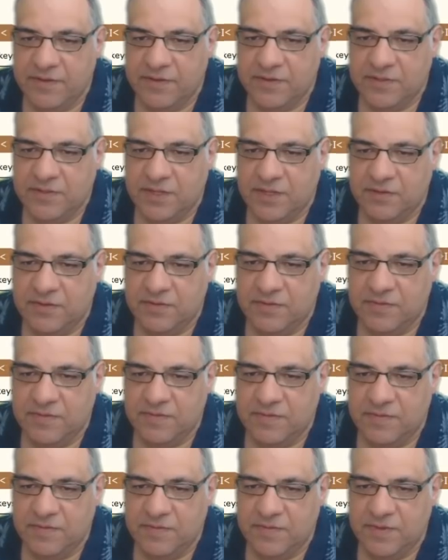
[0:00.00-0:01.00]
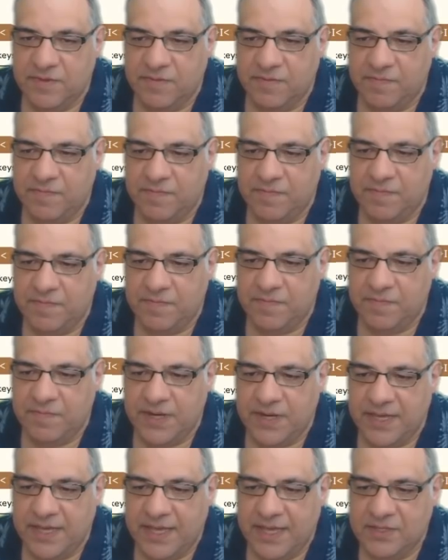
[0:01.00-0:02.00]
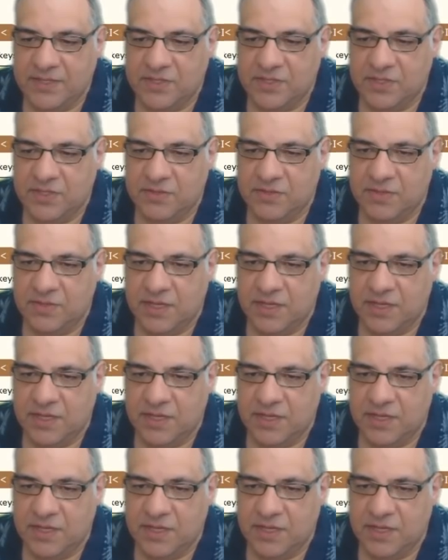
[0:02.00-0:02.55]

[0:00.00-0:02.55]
So black had to...